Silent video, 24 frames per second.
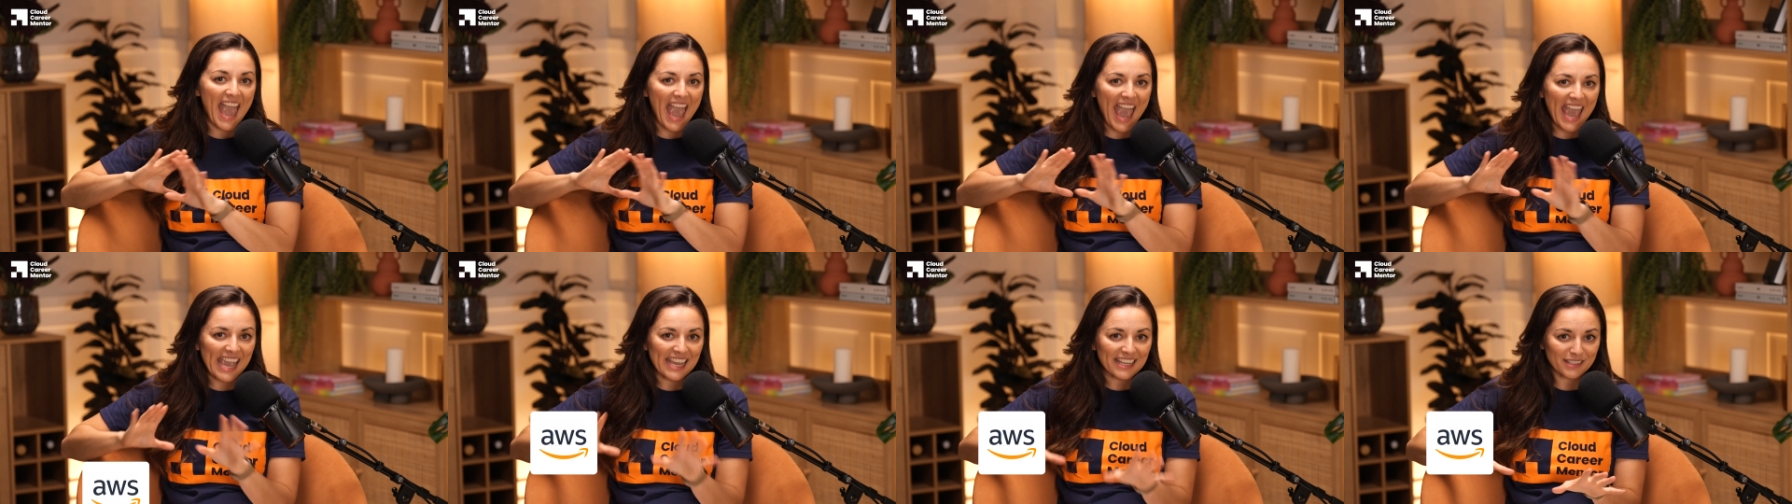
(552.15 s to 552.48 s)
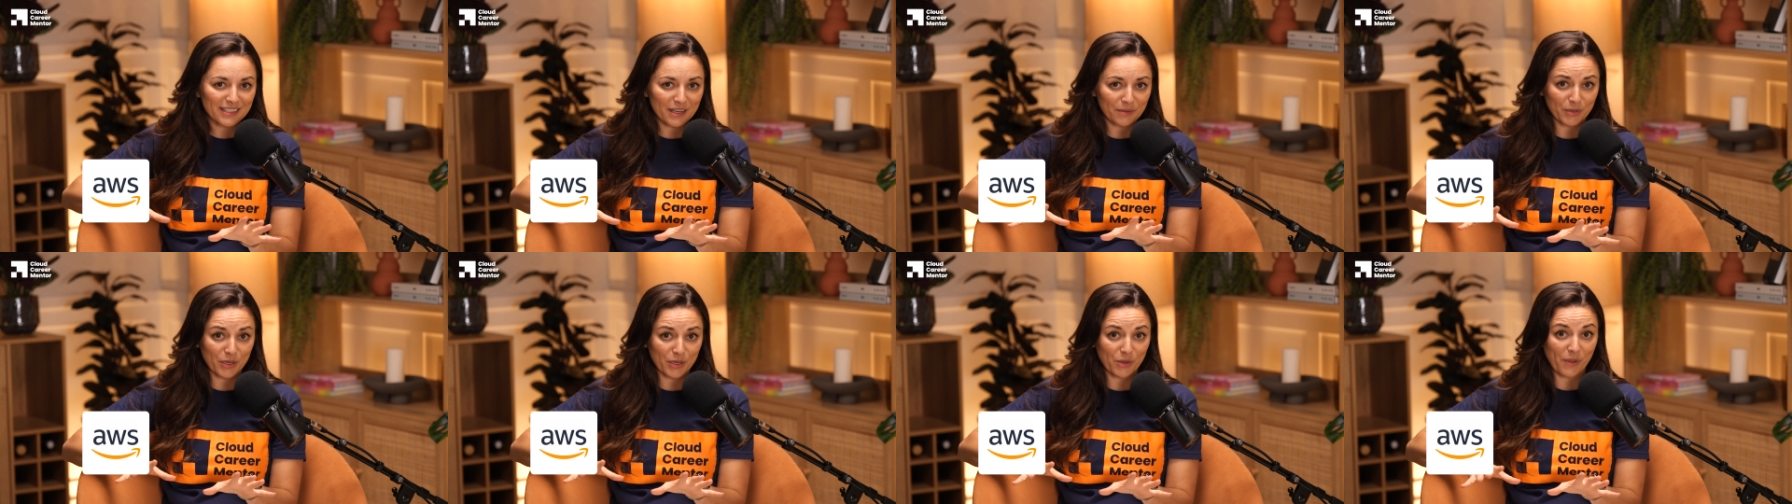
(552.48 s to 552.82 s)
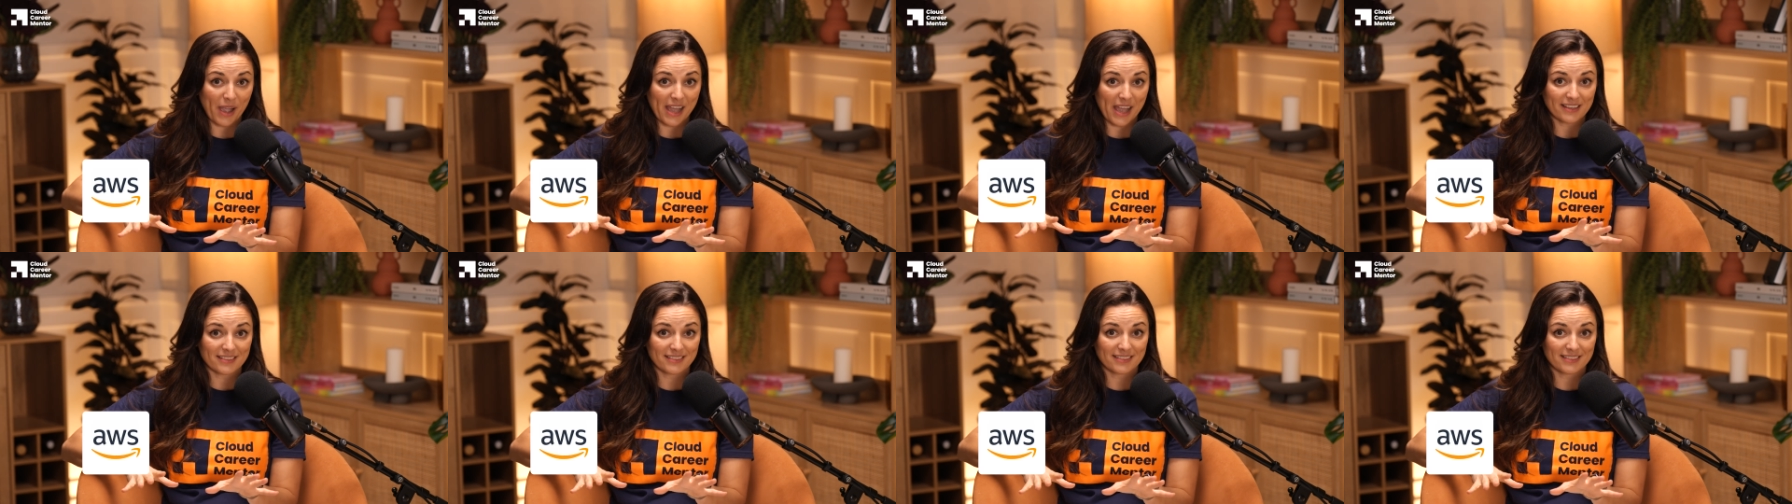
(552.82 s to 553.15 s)
A W
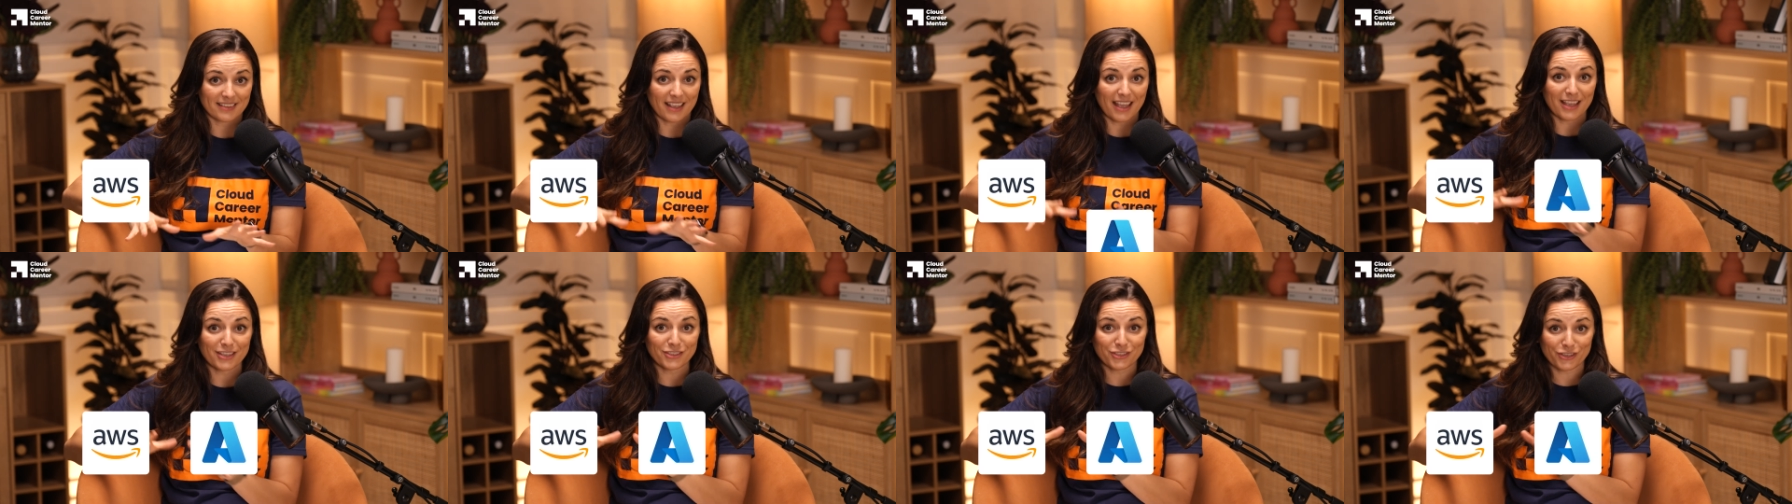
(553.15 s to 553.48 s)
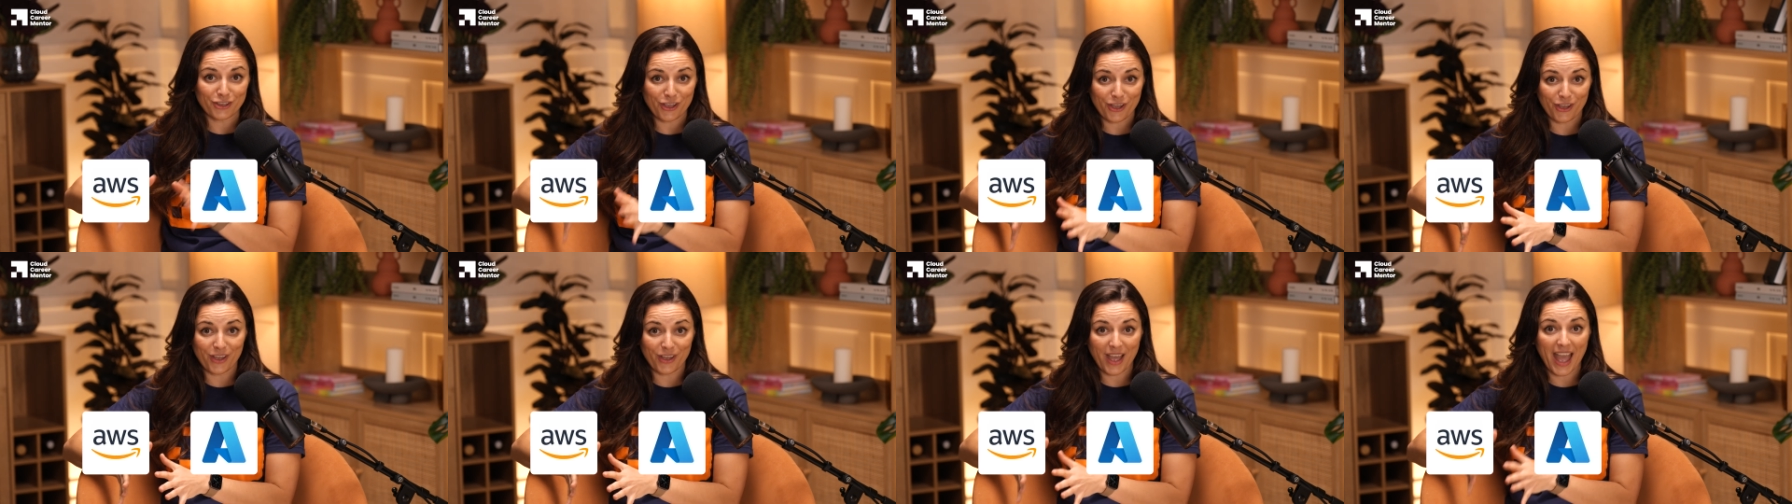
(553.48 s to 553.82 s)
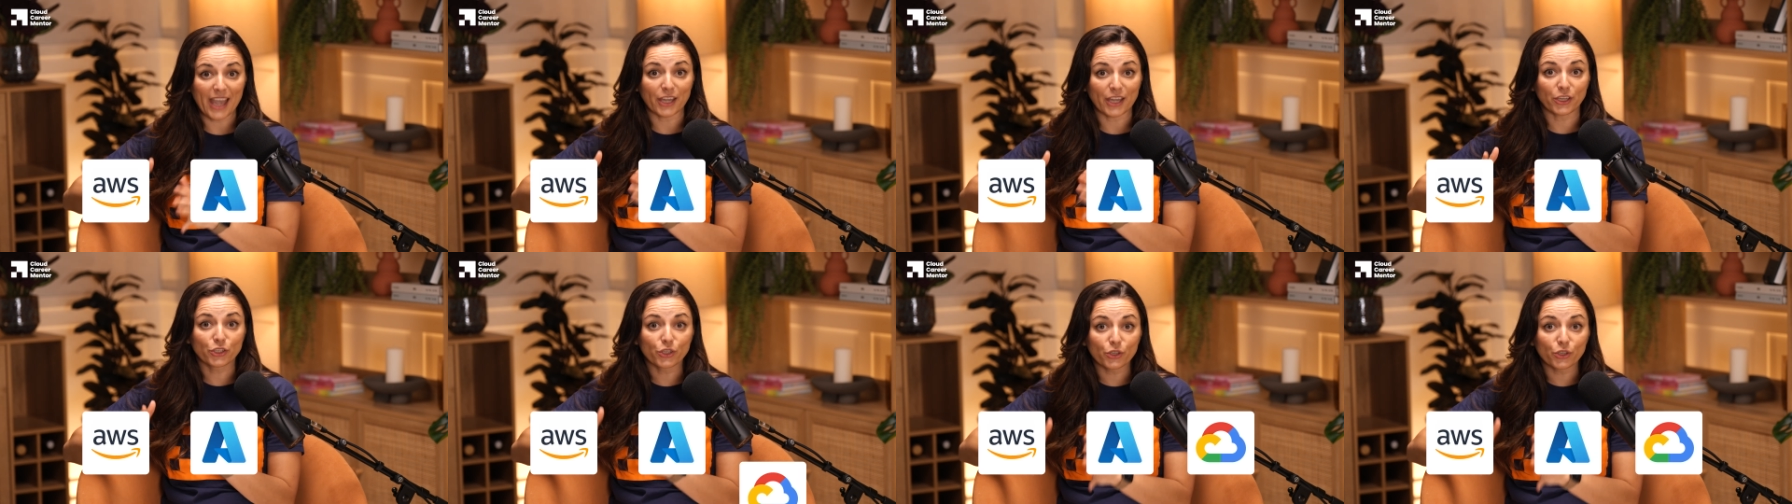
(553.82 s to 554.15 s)
S, Azure,
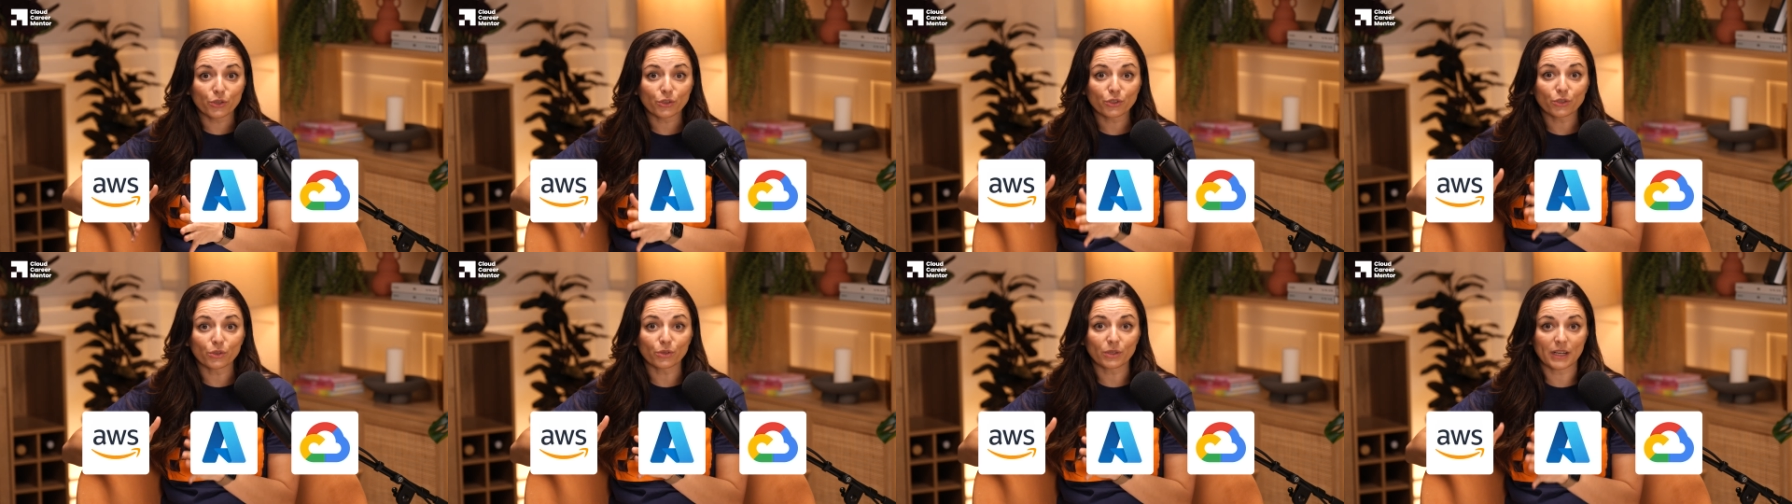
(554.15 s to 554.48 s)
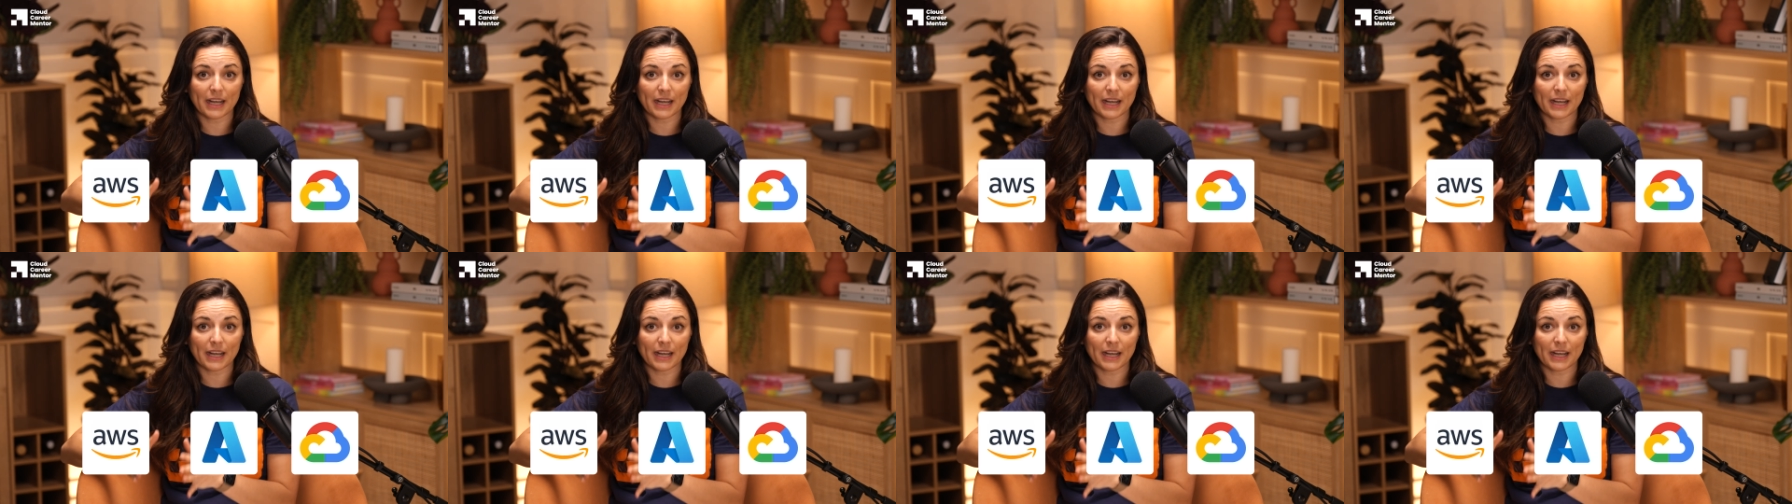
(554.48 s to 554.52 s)
and Google